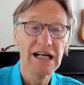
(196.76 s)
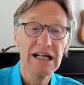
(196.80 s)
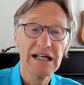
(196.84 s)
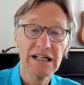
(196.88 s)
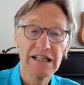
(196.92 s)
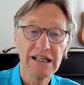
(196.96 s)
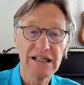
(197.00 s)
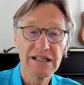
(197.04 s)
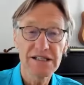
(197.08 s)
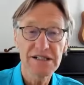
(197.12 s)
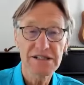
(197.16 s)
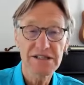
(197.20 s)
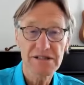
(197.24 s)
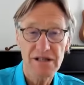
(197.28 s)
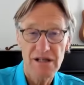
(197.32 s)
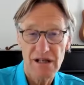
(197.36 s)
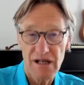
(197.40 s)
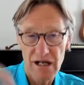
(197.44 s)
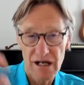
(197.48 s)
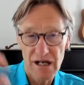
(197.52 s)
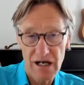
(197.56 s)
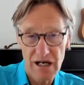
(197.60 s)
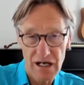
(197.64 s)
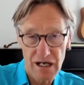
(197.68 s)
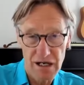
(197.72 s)
is
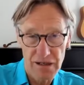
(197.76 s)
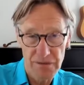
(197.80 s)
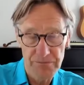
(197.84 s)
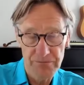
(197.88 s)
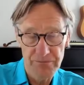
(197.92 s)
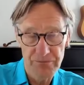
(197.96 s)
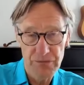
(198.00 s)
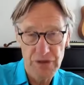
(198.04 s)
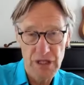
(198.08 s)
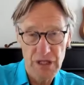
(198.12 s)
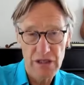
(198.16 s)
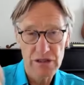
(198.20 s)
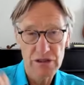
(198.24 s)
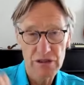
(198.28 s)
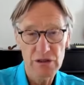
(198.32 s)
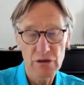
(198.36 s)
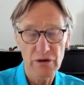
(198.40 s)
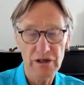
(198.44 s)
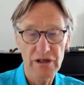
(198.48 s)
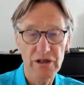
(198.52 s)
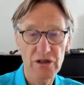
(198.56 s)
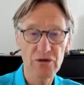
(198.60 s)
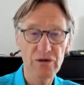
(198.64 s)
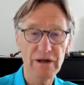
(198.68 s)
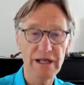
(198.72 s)
um, you know
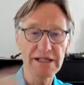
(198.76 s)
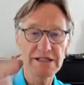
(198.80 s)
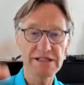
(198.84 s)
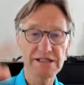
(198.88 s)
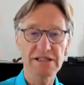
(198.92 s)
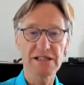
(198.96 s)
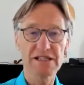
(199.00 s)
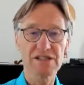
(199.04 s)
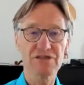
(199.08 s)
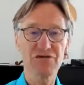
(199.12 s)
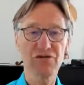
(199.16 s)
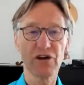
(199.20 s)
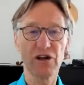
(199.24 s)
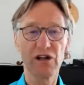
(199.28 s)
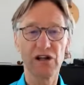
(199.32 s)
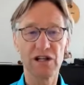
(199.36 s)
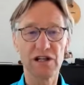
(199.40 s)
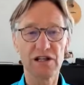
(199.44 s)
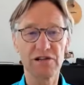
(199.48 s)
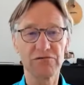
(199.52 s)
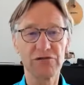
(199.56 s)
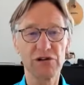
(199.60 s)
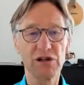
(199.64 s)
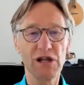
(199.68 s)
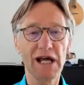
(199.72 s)
it creates this feeling
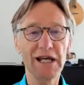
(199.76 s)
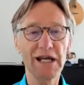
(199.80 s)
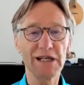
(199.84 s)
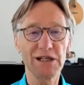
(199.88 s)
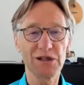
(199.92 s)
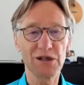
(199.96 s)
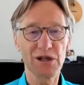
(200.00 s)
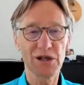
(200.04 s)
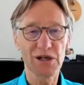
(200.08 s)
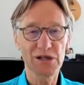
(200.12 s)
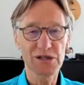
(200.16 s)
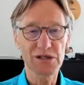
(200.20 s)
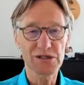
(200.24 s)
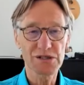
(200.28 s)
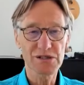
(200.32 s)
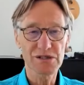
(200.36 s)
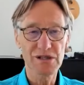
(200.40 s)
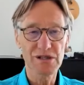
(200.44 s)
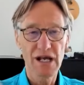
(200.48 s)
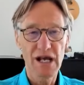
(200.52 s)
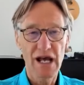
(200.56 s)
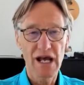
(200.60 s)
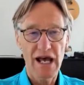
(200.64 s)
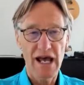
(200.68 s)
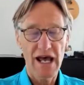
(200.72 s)
of lightness
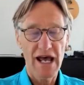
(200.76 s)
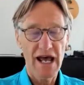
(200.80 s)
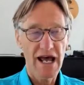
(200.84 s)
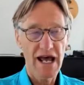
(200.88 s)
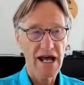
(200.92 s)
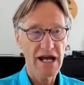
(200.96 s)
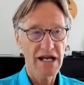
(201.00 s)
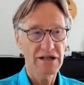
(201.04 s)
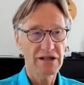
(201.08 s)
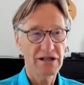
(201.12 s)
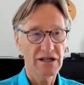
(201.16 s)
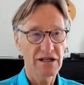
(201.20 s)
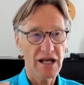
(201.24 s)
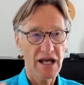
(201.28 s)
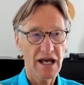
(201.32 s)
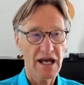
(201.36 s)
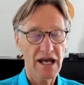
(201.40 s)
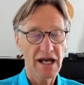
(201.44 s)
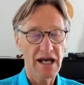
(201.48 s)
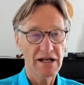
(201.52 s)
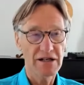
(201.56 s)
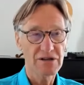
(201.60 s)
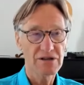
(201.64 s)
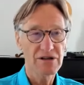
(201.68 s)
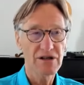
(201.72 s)
and
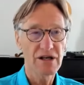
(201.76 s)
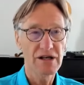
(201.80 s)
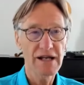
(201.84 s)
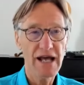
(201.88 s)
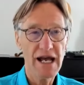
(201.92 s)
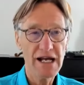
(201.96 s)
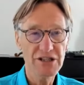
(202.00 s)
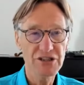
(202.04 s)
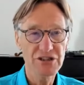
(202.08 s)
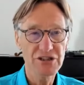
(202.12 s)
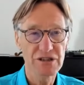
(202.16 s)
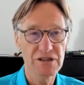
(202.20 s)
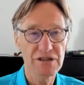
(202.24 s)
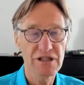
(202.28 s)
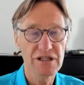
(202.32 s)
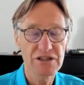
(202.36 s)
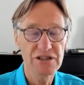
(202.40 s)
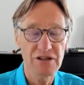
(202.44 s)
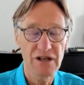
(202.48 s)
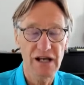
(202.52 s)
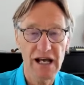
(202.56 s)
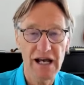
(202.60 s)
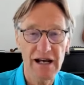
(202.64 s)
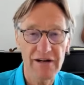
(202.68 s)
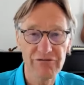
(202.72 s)
and connection that
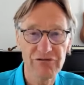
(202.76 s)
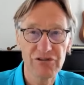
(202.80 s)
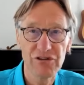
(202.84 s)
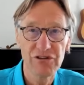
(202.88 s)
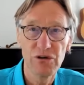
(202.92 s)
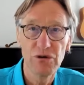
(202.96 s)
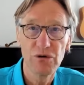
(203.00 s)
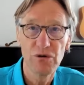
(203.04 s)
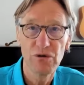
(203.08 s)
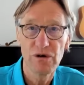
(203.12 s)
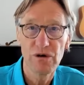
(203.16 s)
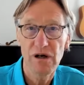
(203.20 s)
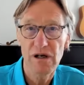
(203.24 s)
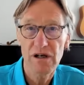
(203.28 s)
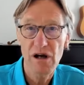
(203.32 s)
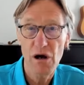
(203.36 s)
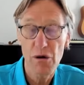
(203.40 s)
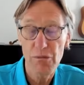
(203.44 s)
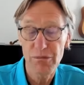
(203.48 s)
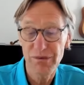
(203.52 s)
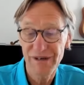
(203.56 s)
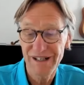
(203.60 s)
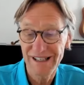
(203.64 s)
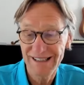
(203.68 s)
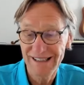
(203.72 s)
you have to a
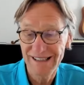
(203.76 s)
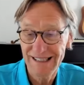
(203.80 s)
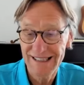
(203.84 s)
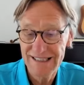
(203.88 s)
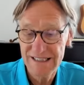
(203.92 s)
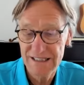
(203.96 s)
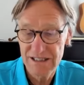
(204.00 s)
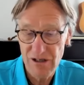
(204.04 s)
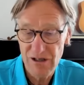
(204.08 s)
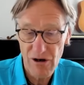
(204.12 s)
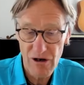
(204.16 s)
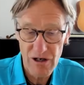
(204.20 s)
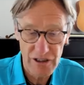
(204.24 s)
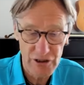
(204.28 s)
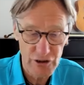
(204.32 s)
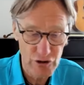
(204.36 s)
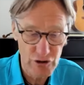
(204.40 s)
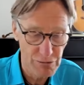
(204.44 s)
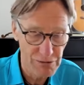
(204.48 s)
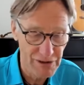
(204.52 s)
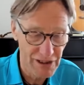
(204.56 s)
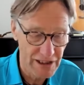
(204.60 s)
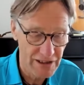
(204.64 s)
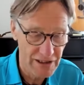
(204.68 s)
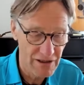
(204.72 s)
company that's
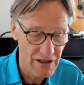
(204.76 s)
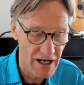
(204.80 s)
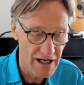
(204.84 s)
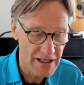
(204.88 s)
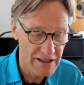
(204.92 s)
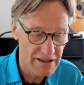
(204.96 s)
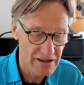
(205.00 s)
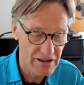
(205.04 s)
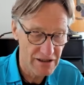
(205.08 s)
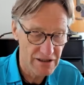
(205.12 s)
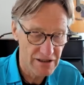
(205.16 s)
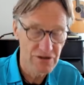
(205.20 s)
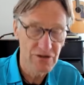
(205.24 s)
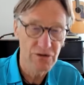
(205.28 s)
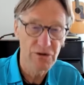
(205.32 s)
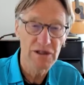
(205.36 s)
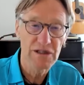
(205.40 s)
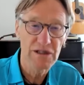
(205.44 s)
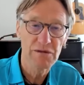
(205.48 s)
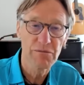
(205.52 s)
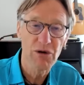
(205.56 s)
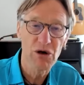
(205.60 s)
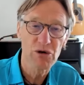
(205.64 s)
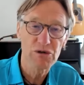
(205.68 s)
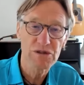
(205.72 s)
arguably not doing
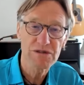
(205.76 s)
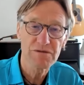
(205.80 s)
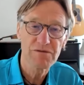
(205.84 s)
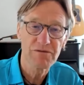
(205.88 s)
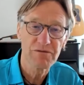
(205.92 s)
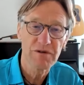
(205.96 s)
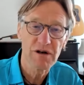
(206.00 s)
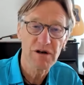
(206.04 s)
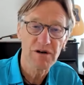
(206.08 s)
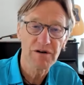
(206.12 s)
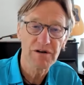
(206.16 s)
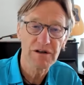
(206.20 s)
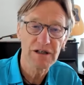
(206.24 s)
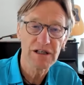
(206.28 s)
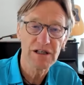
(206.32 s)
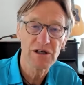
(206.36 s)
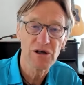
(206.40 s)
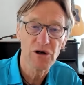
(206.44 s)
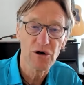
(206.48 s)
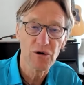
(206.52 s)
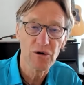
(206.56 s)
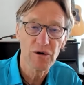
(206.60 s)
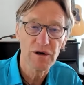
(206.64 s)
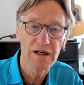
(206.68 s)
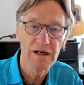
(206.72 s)
the most you
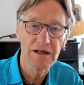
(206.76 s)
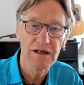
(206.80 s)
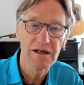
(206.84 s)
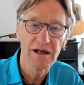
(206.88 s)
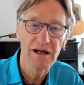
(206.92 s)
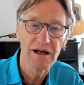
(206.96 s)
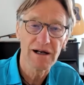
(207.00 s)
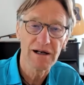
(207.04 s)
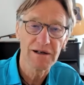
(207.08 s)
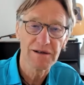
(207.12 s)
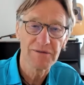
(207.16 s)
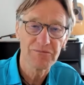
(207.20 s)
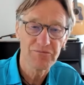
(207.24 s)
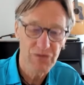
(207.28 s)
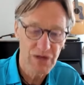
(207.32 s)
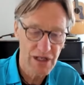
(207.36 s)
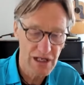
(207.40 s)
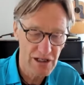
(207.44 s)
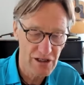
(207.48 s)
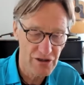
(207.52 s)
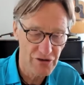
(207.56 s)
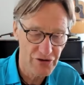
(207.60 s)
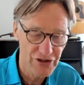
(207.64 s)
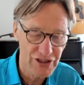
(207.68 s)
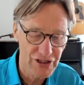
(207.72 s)
know uh,
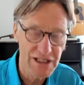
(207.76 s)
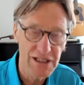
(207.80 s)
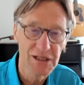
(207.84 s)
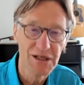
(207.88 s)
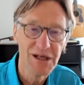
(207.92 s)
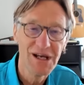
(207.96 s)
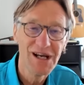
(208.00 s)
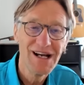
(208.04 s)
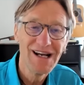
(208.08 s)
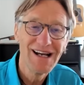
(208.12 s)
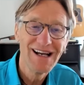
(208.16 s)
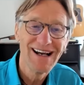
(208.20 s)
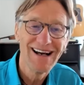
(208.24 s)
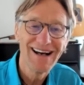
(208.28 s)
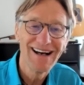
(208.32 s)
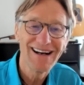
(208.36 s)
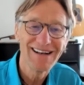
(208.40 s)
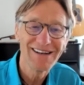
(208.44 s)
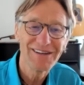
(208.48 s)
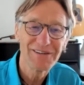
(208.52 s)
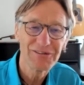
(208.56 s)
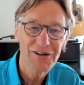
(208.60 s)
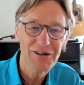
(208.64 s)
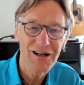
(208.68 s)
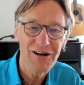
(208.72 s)
healthy
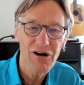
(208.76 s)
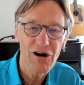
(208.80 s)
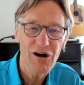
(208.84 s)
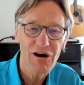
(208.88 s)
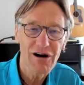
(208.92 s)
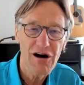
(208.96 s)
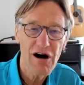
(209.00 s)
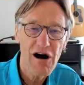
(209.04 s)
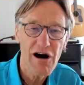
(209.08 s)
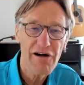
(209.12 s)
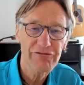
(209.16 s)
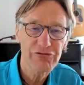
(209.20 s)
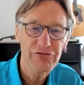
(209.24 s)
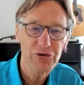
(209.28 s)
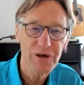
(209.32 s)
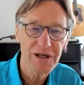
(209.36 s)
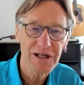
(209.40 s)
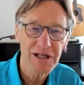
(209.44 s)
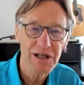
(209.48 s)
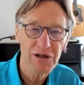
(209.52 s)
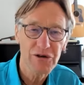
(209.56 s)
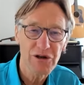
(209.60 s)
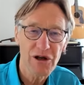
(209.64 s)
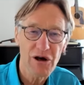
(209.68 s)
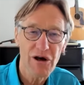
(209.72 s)
uh,
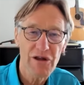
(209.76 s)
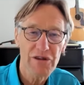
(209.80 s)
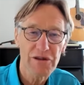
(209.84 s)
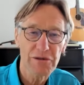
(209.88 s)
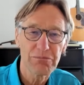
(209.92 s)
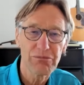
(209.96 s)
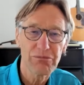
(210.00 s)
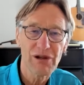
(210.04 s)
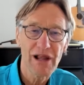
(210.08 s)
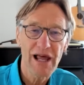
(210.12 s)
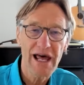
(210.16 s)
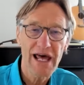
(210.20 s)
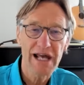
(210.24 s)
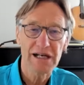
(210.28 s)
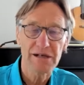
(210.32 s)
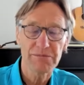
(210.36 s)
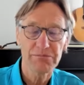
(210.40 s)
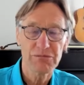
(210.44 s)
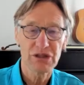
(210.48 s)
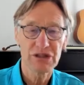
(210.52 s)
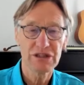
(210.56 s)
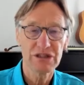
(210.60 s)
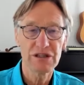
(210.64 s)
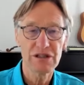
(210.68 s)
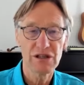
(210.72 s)
offering on the planet
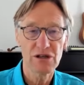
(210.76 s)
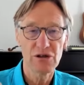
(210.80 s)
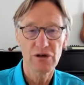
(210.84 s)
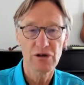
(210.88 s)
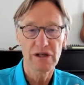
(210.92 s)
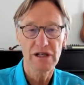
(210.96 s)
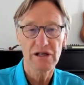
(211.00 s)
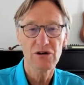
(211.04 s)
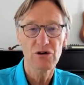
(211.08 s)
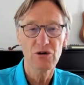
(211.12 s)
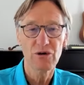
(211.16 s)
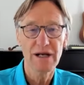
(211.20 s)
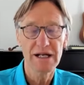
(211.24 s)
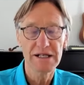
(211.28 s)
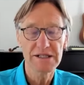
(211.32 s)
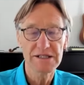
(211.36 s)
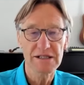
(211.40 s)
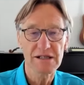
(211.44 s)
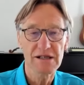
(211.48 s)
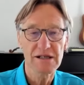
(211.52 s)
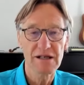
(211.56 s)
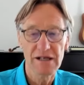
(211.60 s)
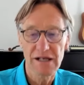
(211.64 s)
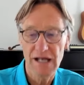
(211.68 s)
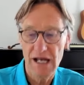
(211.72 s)
but you know it creates
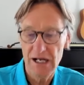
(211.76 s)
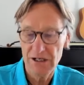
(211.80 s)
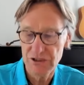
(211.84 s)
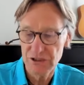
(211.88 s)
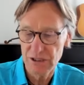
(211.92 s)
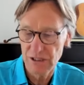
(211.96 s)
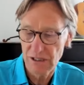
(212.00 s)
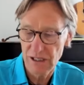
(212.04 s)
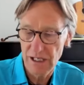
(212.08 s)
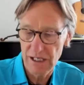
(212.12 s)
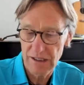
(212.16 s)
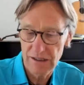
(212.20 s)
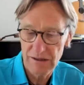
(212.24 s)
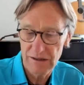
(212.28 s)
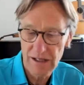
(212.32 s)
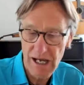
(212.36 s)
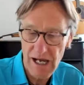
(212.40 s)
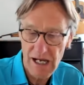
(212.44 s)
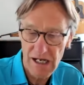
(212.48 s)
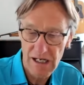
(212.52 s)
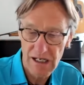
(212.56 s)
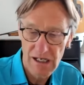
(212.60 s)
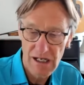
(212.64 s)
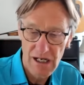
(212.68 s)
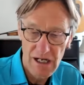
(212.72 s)
a connection like
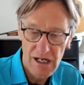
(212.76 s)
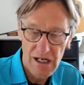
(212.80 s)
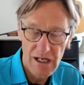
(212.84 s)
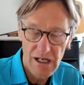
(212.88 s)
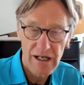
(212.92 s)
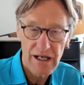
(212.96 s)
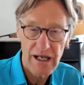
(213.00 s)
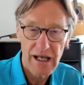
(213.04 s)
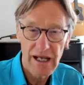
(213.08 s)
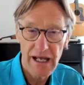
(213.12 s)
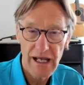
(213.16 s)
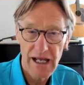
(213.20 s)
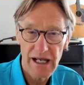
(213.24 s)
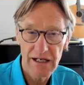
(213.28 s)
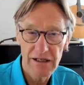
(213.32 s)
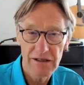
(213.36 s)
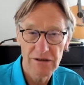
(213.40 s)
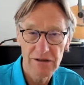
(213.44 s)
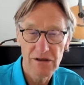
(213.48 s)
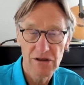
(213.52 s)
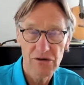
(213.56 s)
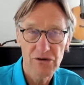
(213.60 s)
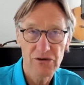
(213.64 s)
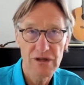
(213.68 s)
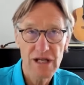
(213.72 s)
that
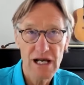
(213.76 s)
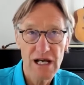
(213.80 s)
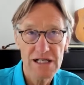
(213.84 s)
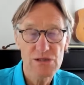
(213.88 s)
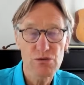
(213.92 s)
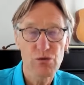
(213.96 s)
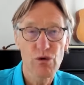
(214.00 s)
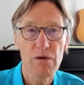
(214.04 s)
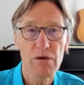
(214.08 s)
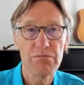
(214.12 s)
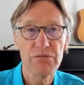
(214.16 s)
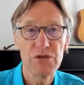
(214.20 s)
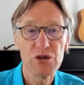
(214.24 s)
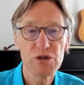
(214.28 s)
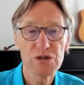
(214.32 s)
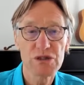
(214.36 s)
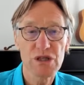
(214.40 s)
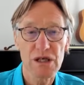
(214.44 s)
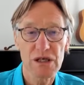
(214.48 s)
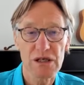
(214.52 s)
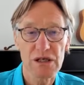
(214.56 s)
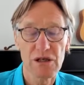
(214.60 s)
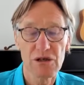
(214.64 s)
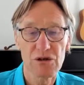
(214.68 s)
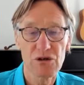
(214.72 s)
and that's what
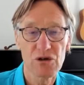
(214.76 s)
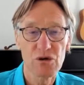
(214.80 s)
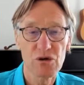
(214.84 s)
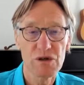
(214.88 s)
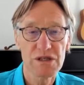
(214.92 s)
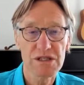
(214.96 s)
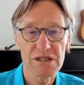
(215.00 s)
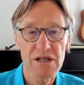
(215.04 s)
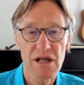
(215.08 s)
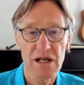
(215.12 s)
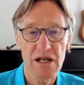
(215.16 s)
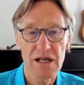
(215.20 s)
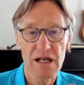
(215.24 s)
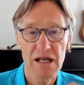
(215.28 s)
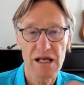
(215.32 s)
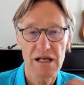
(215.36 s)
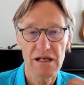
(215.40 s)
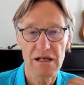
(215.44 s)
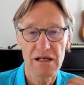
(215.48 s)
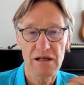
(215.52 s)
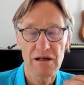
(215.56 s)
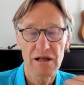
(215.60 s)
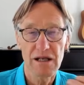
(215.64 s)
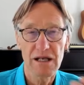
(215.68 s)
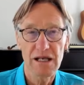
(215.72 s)
music can do is it,
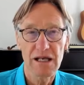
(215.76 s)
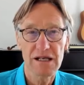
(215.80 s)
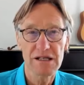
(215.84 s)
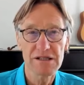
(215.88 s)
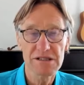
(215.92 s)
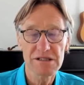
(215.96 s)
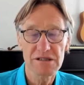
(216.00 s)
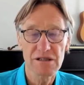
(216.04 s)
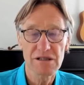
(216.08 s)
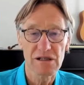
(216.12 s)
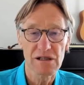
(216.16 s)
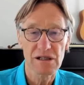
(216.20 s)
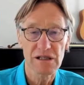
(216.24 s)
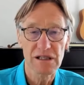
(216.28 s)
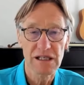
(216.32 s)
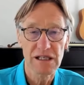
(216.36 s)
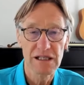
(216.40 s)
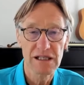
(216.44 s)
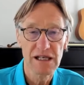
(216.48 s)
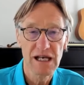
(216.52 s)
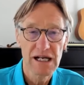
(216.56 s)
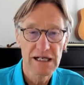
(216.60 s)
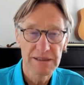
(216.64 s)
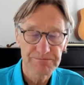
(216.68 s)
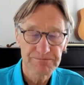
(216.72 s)
it instantly